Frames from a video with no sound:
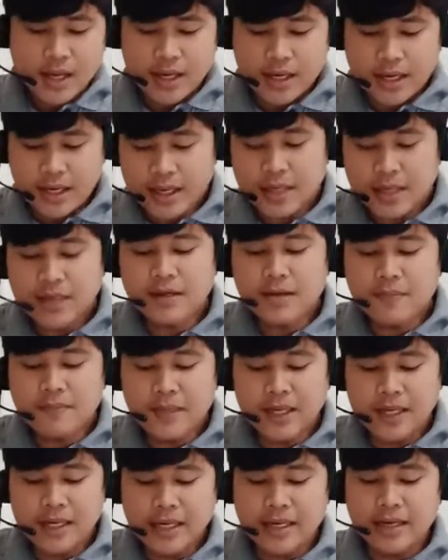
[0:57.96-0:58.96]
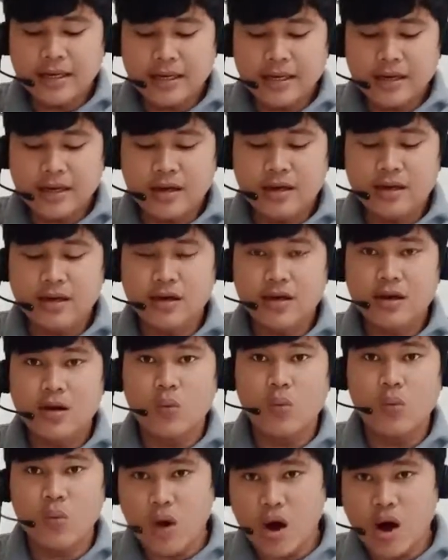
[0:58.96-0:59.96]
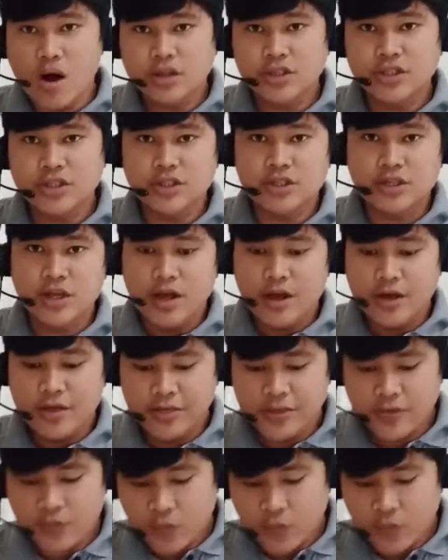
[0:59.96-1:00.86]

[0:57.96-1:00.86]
In the beginning was the